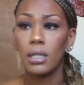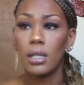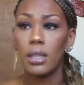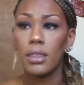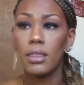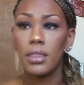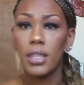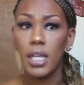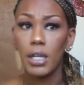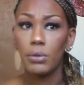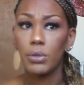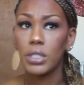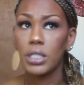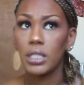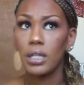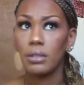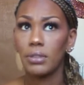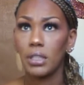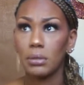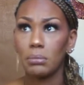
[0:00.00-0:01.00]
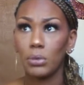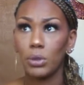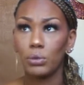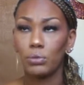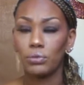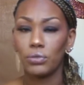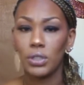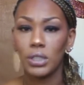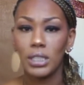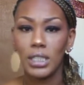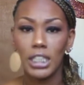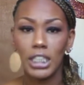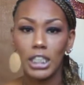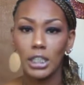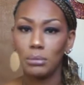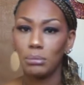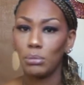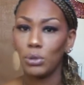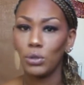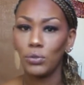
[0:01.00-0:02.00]
there was nothing moved. He
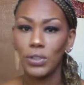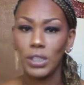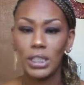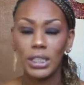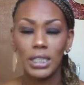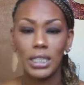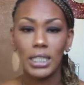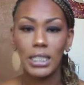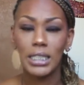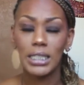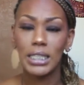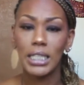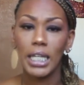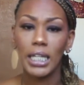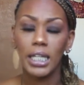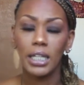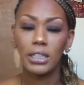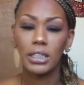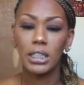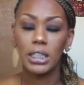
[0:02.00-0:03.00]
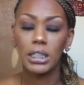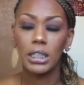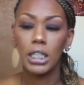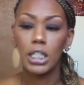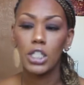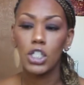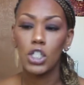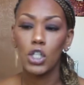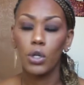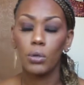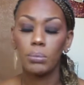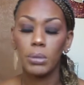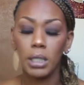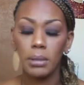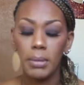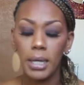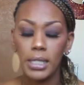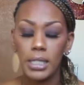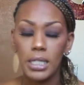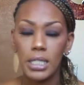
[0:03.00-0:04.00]
didn't move anything. He didn't take out anything. So me
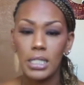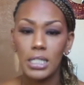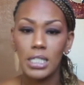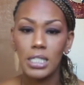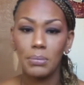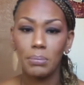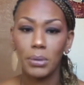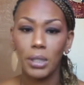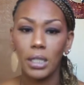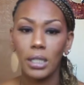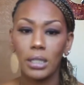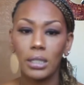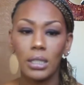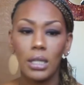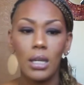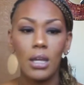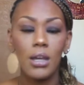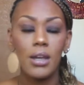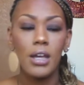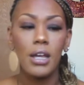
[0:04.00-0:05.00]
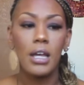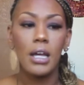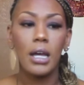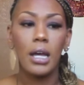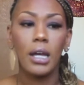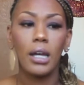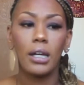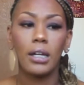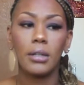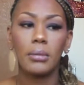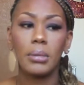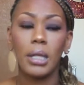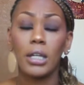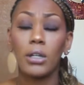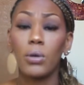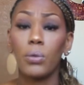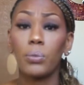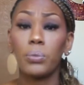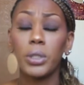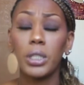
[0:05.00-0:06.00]
and my kids spent um, like
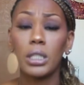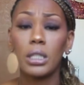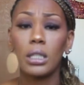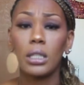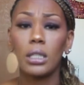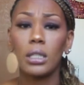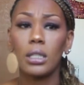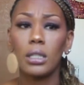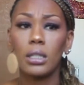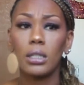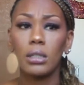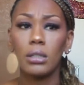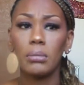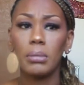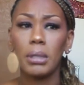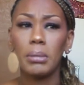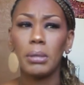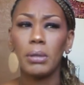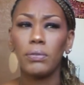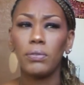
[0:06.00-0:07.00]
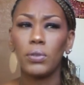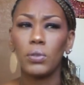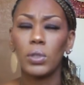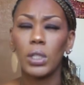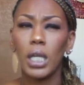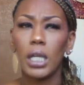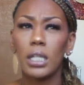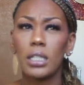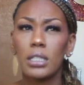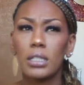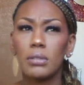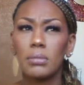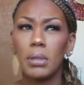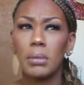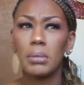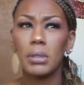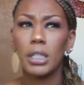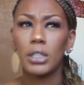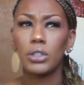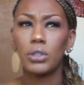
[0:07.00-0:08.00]
a week maybe a few days,
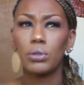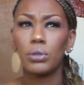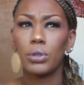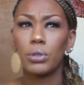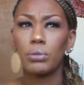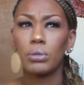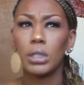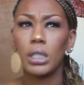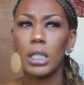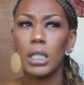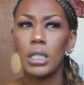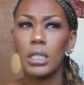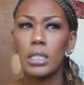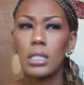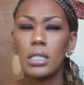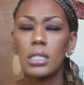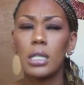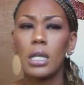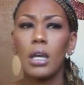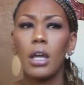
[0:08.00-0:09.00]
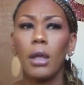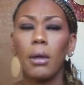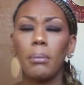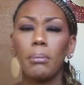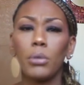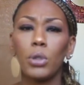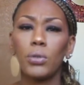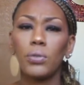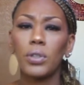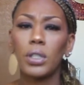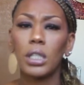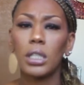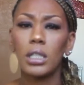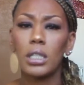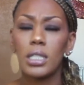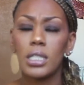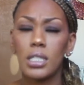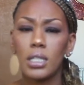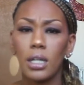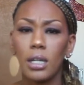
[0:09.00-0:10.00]
maybe like two or three days, moving
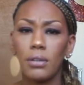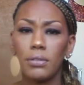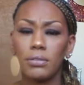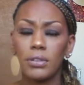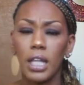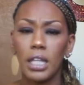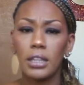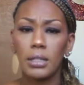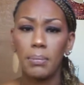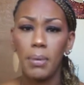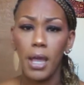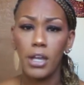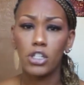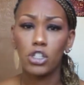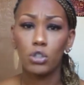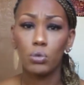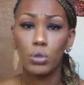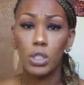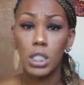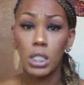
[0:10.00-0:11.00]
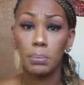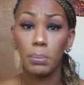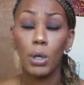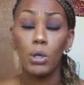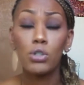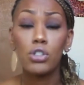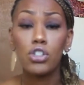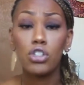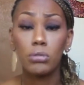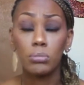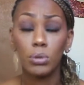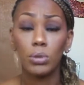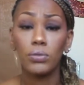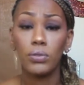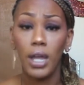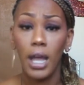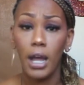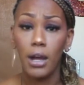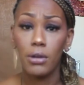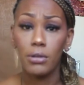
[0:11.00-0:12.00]
the stuff that the pastor was supposed to move
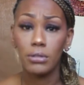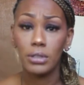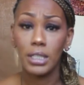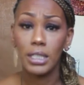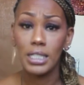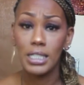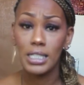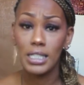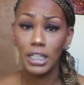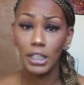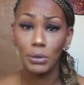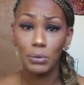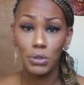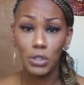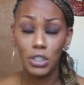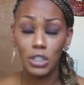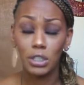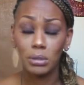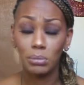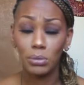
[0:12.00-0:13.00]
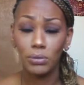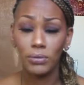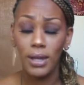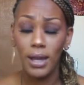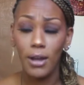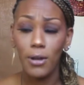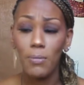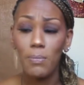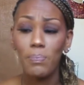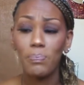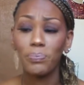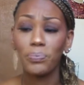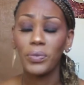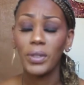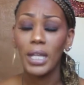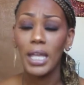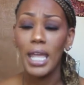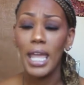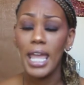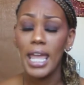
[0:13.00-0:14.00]
out, that he said he was going to move out,
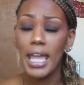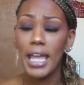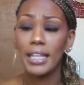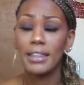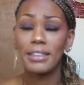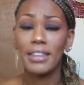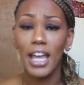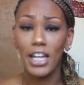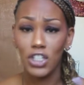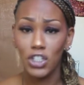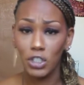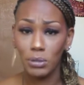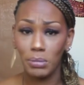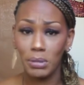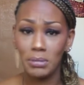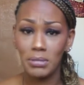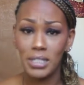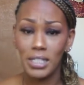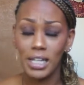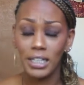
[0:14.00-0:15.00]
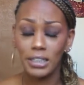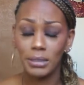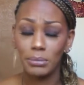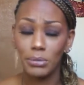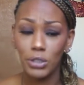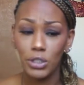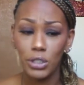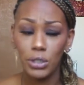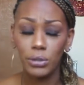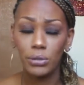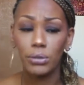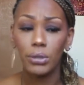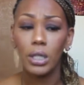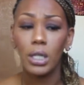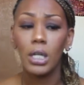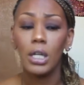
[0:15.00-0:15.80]
and that should have been sign number two.